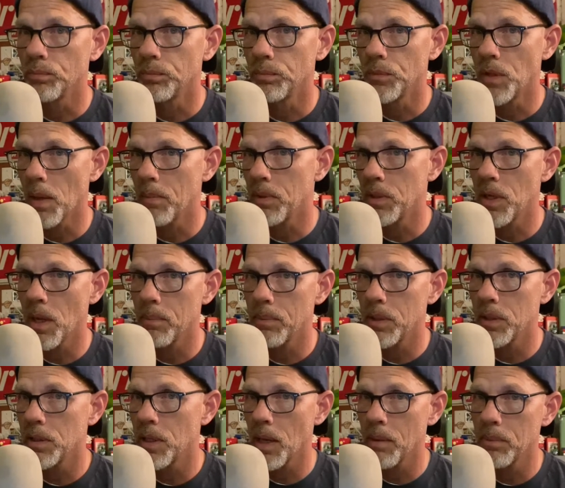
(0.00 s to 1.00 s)

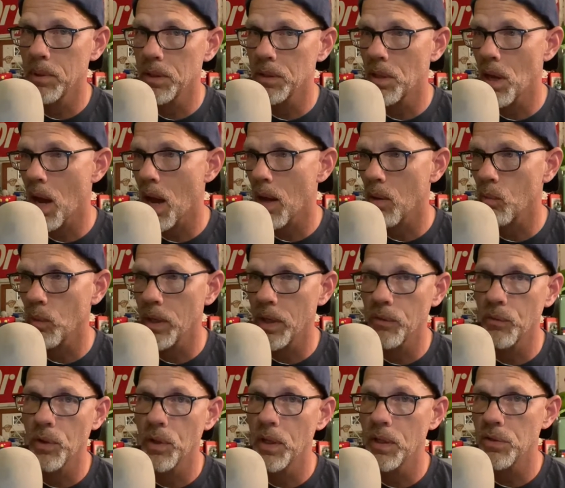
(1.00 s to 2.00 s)

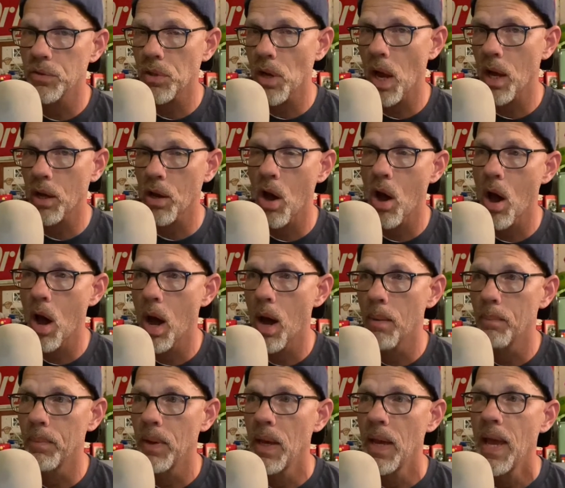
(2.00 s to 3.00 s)

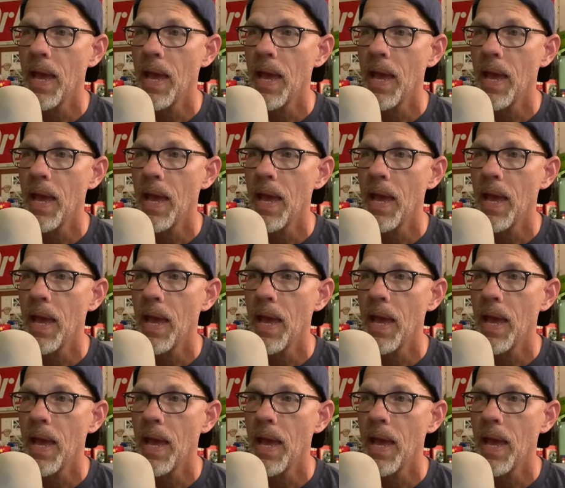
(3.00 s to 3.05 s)
www.whateverit.is.com,